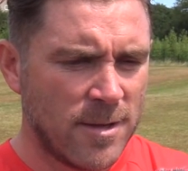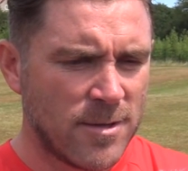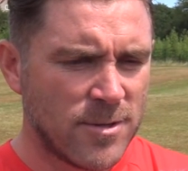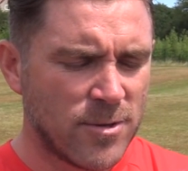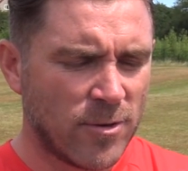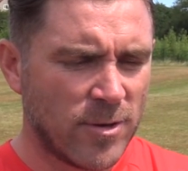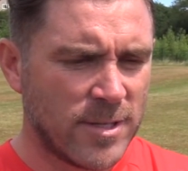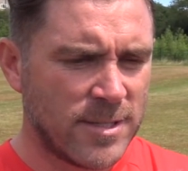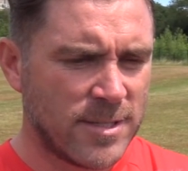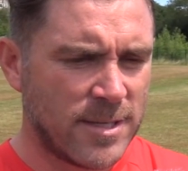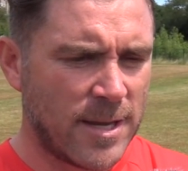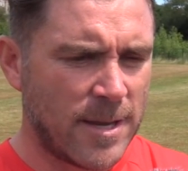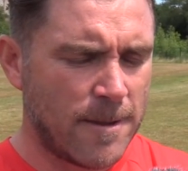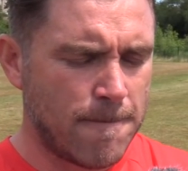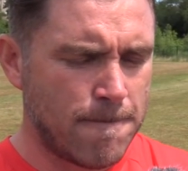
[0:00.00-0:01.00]
So it's
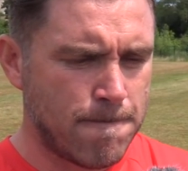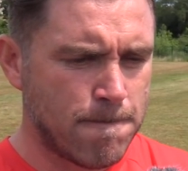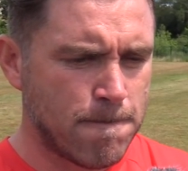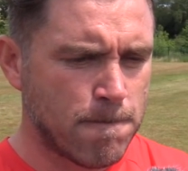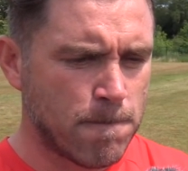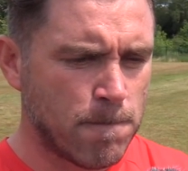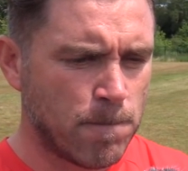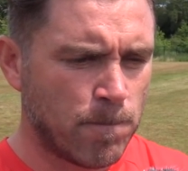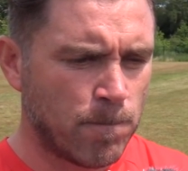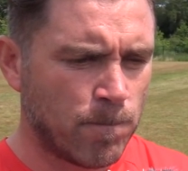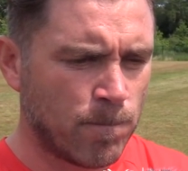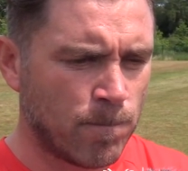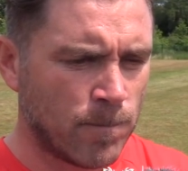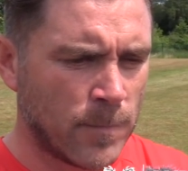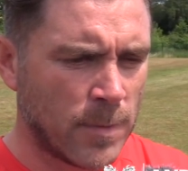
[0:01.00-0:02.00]
um,
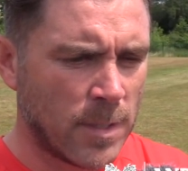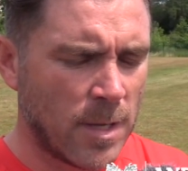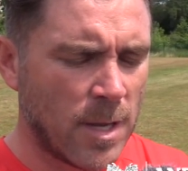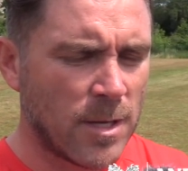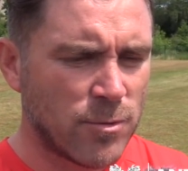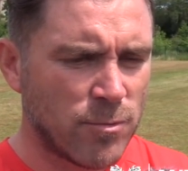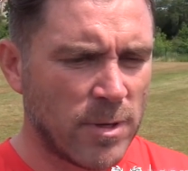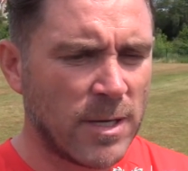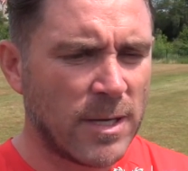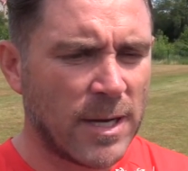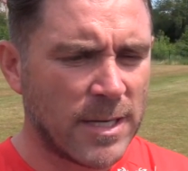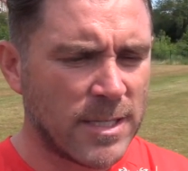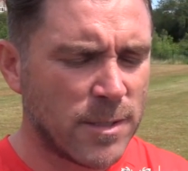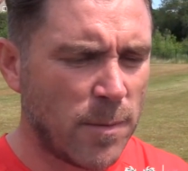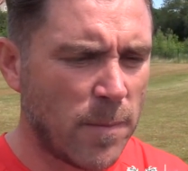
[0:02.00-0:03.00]
yeah, it's really
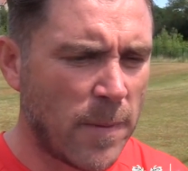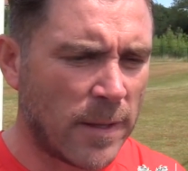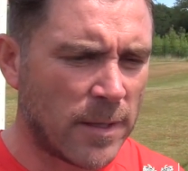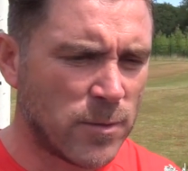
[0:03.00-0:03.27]
nice to be back.